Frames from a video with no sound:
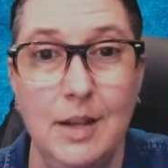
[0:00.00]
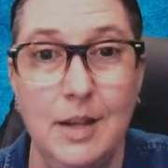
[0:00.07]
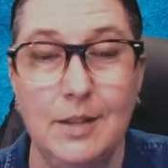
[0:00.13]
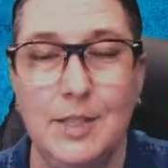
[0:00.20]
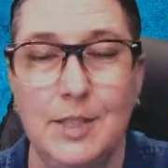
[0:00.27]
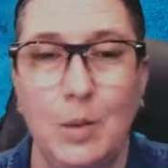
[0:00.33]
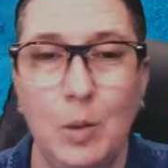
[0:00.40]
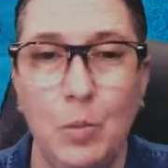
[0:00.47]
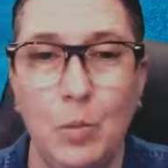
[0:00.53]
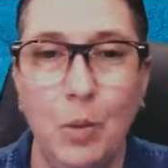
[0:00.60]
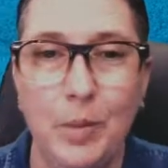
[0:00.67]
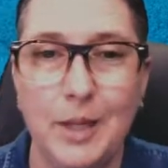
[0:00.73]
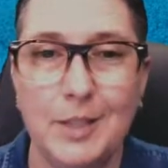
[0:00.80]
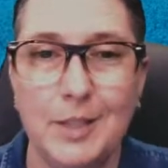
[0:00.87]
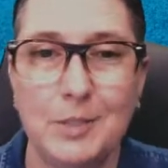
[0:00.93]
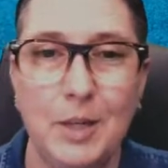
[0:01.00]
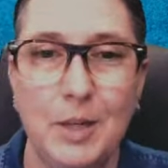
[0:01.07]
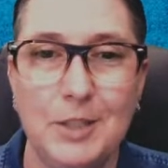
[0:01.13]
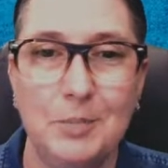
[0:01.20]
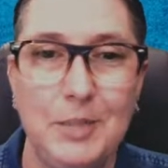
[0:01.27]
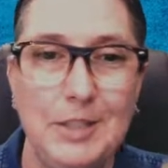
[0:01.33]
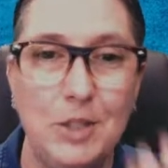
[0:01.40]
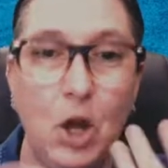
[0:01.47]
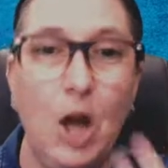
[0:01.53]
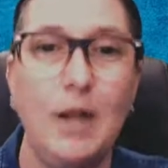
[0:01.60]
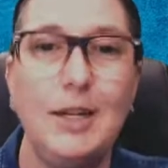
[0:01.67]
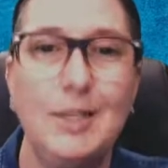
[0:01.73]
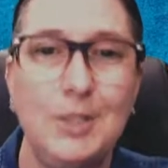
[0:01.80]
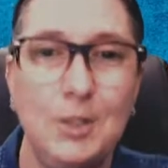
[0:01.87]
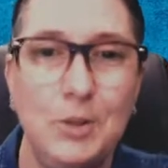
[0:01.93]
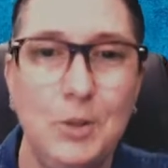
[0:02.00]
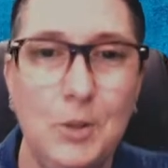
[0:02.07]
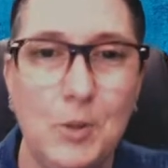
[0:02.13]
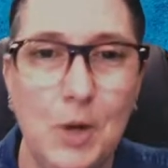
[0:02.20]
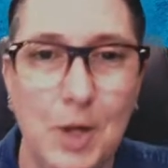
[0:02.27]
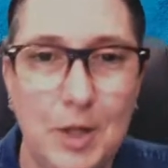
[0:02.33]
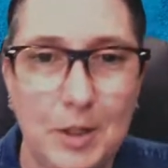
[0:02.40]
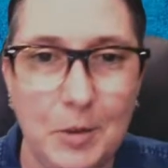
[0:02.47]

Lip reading: So it won't be as much me talking to you all.